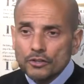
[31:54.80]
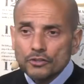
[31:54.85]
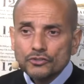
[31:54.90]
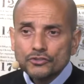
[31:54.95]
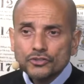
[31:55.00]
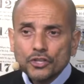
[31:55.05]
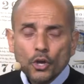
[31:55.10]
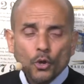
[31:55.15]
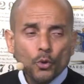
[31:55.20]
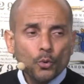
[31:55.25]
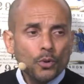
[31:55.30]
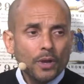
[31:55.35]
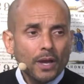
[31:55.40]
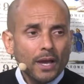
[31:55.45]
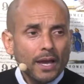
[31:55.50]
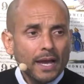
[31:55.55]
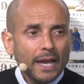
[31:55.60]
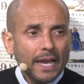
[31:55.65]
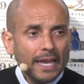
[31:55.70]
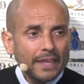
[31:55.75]
So
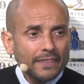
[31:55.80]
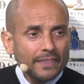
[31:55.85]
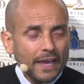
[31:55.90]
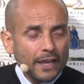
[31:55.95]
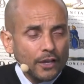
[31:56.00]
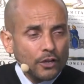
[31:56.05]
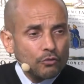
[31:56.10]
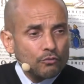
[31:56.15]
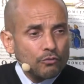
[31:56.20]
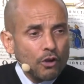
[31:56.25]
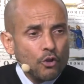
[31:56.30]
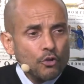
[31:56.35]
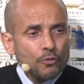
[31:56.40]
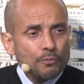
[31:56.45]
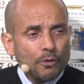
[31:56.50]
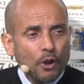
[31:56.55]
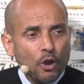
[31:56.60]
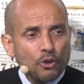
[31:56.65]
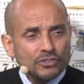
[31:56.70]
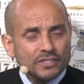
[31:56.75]
in that growth
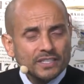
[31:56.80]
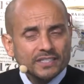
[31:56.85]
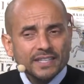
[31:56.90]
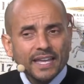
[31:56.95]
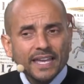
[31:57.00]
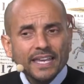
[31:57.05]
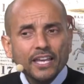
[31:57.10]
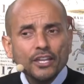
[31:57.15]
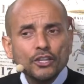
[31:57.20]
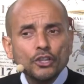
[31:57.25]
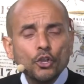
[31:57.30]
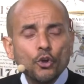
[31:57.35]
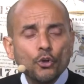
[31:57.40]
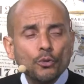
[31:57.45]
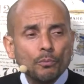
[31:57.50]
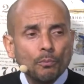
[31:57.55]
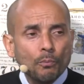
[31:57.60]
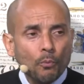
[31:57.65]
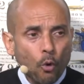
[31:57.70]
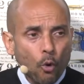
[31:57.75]
process they can learn
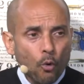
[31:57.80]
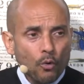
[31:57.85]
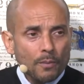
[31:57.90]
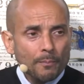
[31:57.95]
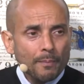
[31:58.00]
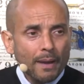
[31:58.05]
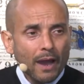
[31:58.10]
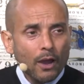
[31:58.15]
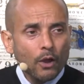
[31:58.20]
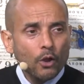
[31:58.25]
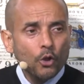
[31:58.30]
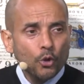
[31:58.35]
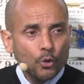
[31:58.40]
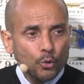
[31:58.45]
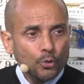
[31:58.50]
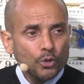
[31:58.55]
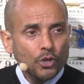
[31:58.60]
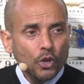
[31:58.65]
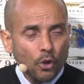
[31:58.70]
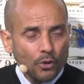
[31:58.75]
more about who
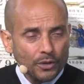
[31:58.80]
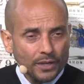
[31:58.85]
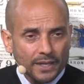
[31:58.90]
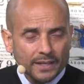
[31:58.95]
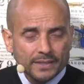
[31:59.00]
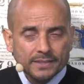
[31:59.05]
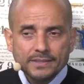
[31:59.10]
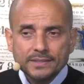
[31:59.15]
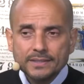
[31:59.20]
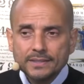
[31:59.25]
God is.